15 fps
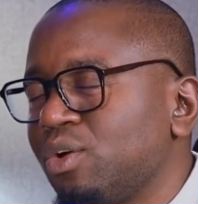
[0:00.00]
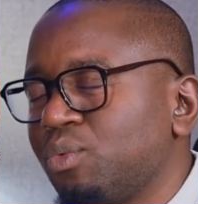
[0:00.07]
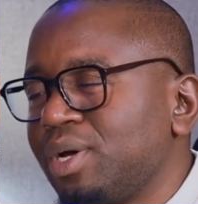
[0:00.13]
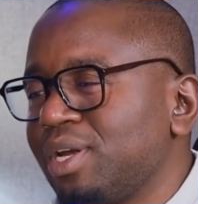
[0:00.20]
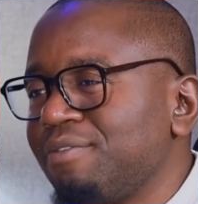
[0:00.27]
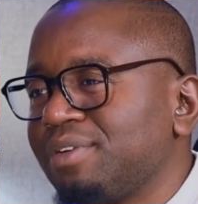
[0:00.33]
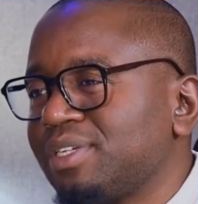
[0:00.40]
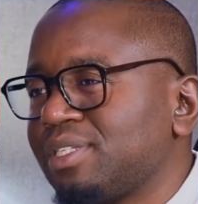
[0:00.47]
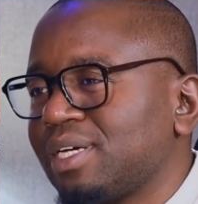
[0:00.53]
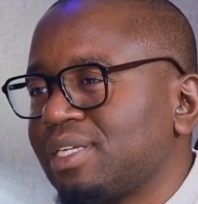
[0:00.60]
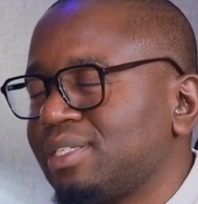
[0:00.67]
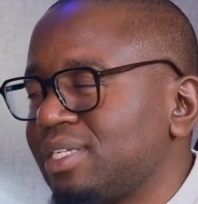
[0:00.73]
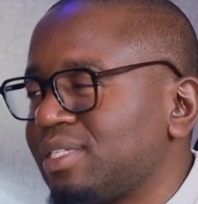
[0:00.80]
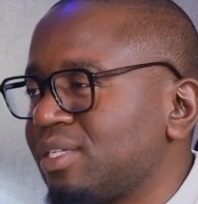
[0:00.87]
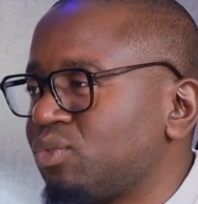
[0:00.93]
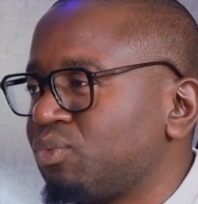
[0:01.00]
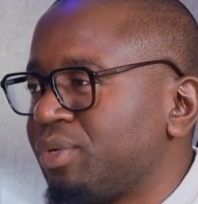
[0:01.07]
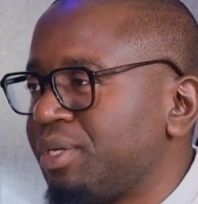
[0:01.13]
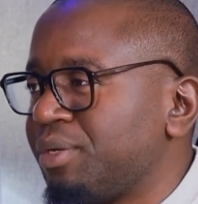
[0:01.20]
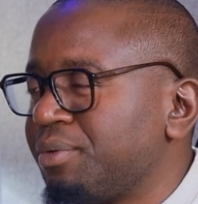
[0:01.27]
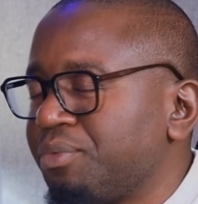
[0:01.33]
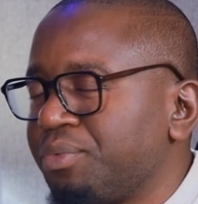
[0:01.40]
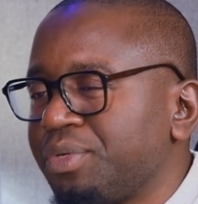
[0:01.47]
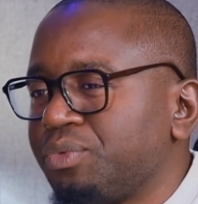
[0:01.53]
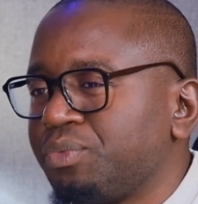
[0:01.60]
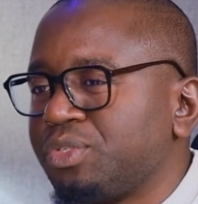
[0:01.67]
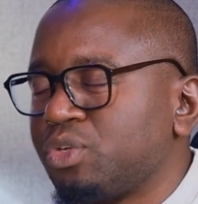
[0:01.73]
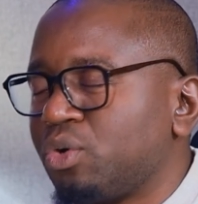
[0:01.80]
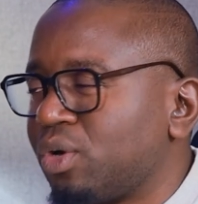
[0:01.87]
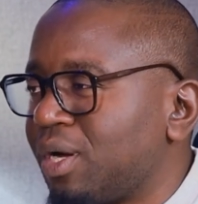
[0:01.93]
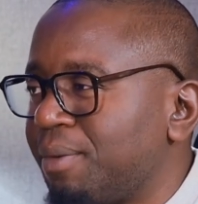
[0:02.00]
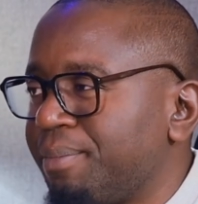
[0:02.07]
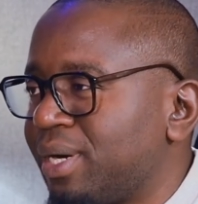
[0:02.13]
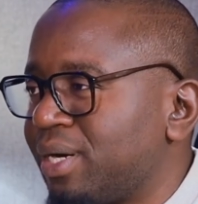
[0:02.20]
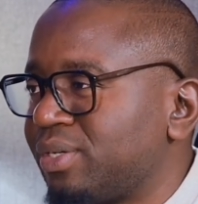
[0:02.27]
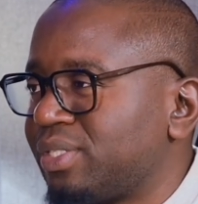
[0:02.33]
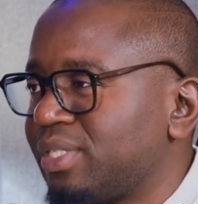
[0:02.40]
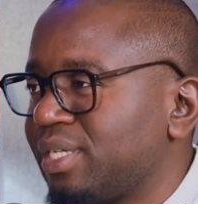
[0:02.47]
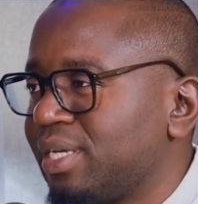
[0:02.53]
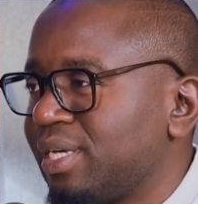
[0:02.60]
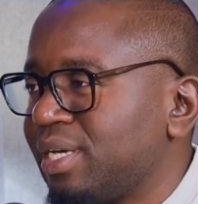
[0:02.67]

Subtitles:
Whatever success that we talk about,